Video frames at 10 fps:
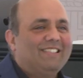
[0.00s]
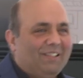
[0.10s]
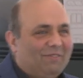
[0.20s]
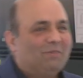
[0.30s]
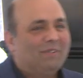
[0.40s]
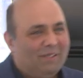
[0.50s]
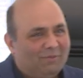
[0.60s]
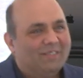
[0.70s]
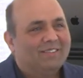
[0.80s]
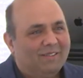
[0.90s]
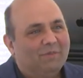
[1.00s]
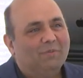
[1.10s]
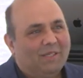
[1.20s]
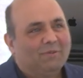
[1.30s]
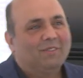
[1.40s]
myself to be able to, uh,
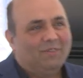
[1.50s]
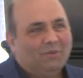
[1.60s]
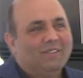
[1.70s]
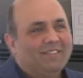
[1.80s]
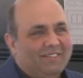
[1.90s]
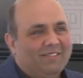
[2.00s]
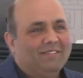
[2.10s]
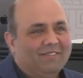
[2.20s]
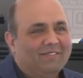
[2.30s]
be able to do it. Uh,